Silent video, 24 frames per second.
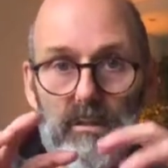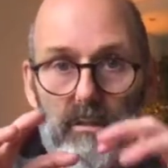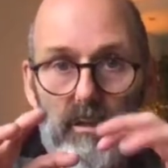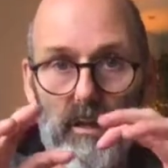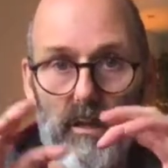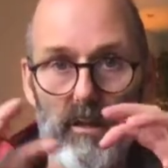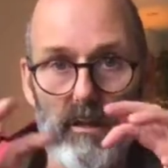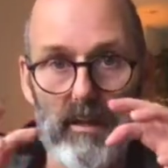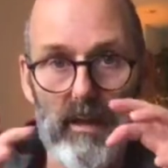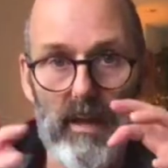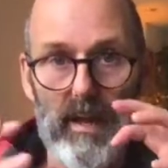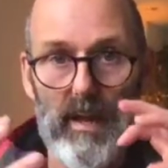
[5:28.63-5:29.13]

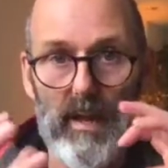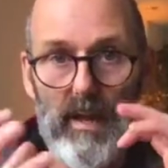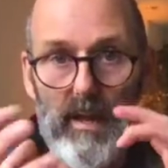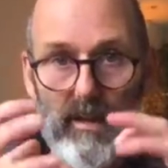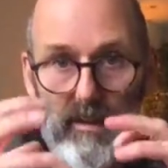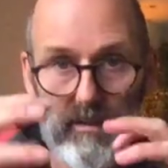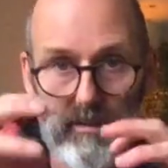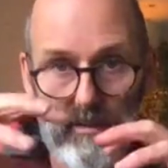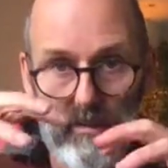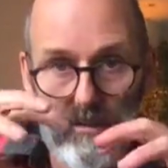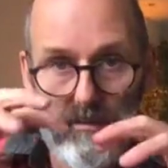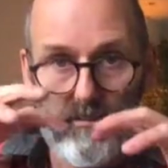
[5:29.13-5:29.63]
the
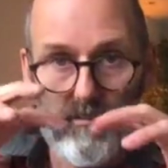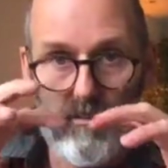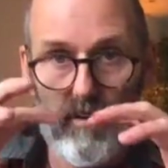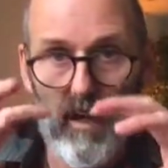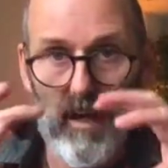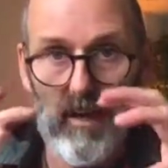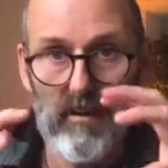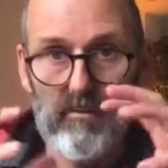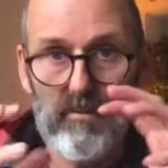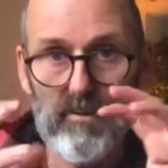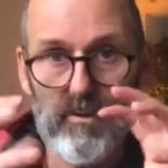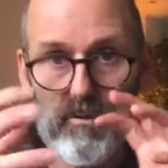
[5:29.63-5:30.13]
8
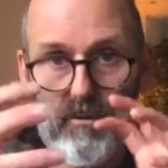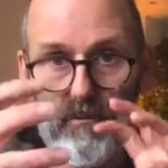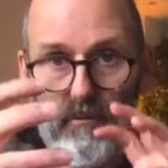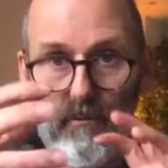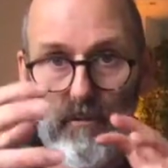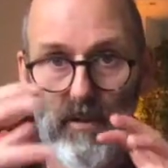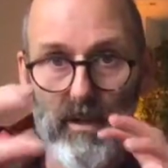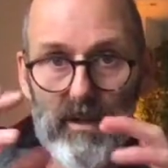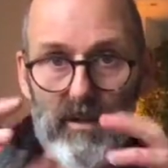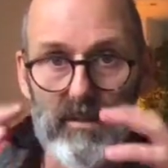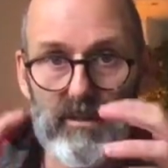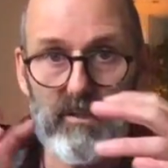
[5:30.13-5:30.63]
round
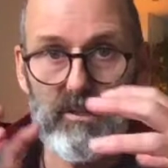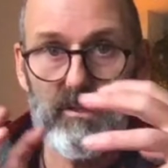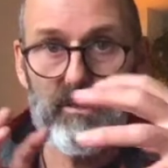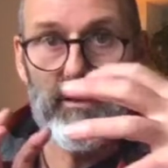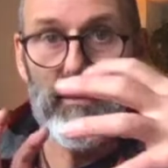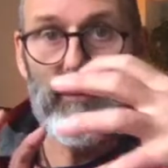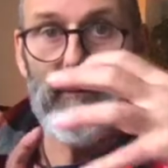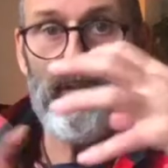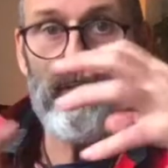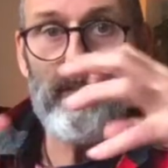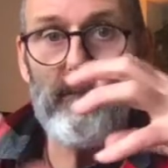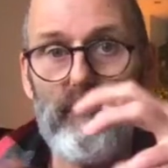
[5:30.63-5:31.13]
spheres
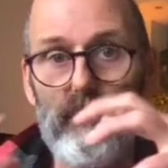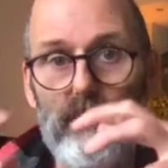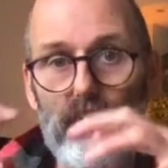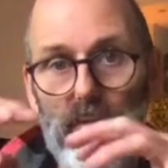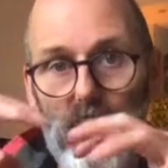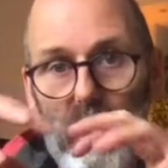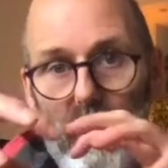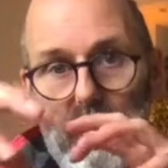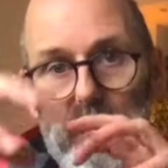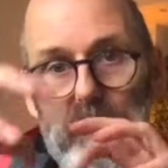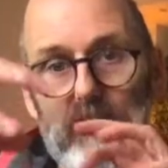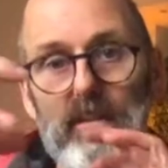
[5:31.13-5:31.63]

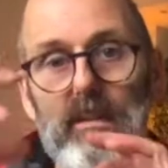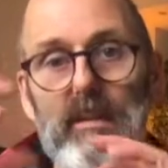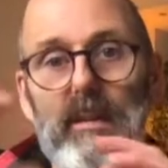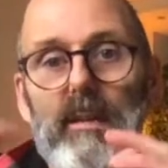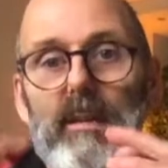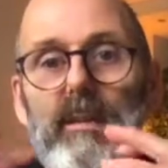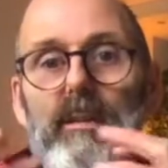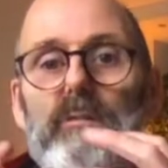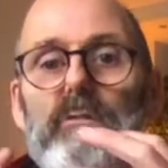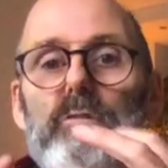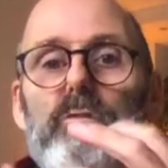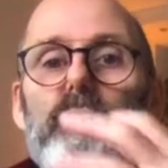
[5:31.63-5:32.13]
fit
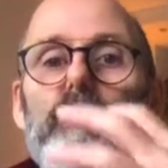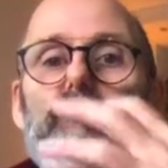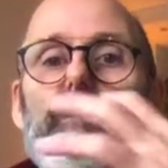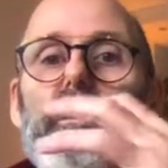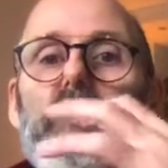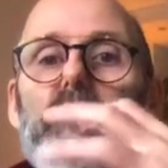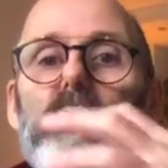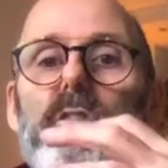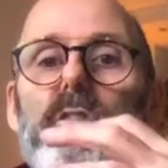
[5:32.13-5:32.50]
into each